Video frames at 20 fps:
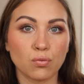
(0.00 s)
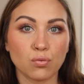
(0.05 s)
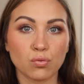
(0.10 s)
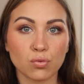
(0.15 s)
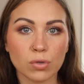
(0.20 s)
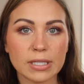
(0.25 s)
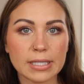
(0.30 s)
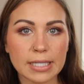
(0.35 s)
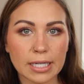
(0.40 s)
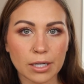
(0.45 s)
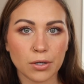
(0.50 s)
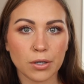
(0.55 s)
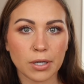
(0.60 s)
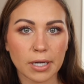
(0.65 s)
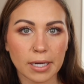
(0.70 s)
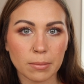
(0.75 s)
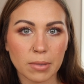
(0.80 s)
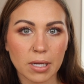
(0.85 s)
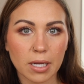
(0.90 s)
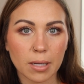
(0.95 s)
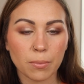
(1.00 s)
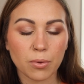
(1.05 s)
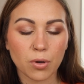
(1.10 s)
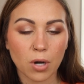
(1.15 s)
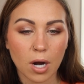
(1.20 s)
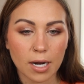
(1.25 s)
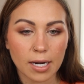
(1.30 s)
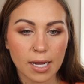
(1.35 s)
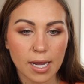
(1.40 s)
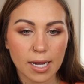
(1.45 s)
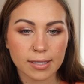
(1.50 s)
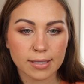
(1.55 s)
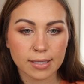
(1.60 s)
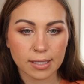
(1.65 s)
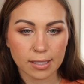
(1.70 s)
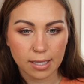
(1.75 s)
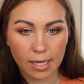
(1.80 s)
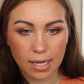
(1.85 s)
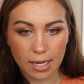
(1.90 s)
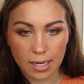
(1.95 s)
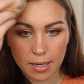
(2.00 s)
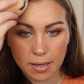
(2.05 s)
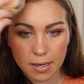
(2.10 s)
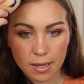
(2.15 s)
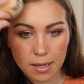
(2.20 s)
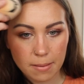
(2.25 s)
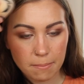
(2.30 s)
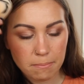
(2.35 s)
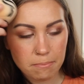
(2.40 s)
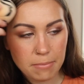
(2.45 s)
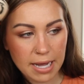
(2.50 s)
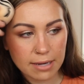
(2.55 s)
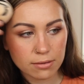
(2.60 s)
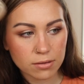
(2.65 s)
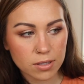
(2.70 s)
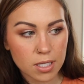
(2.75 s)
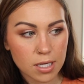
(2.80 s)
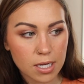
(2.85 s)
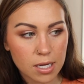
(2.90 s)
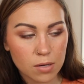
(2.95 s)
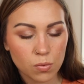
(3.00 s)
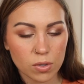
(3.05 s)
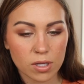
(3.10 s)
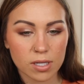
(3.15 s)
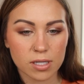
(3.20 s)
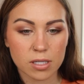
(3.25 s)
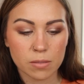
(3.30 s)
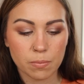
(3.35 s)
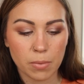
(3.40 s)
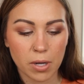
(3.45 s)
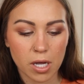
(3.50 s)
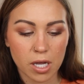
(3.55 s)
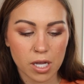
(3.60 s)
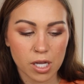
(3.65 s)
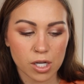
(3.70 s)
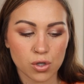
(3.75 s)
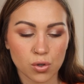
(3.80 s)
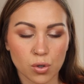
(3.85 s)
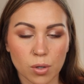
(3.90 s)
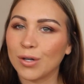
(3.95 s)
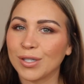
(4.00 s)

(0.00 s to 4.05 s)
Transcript: really creamy products and like bounce it in with a sponge,